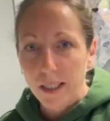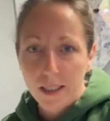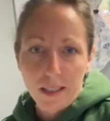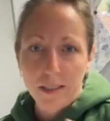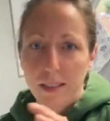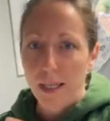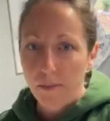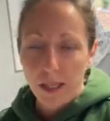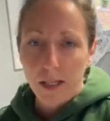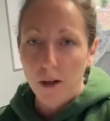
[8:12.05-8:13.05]
and then
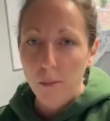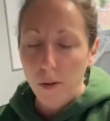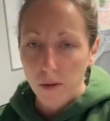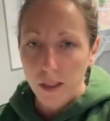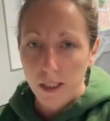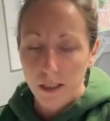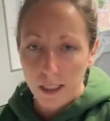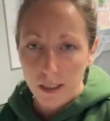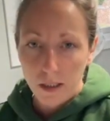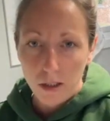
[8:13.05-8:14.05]
same thing, I'll post the
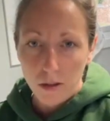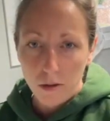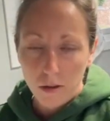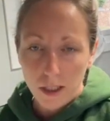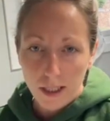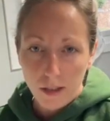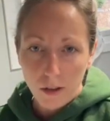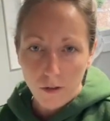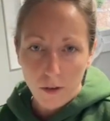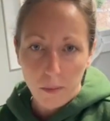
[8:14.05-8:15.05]
links to the
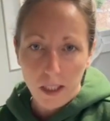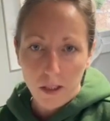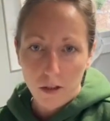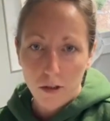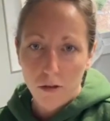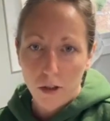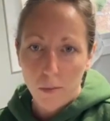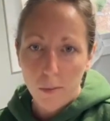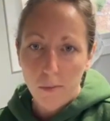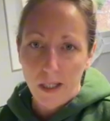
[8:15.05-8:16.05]
Sourdough for Beginners
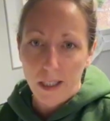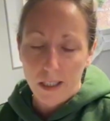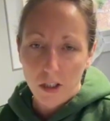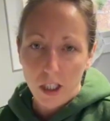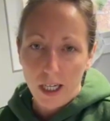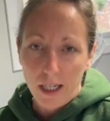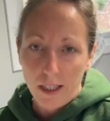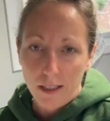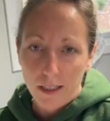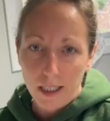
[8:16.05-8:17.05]
group page
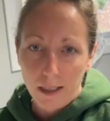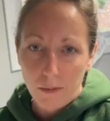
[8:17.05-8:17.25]
and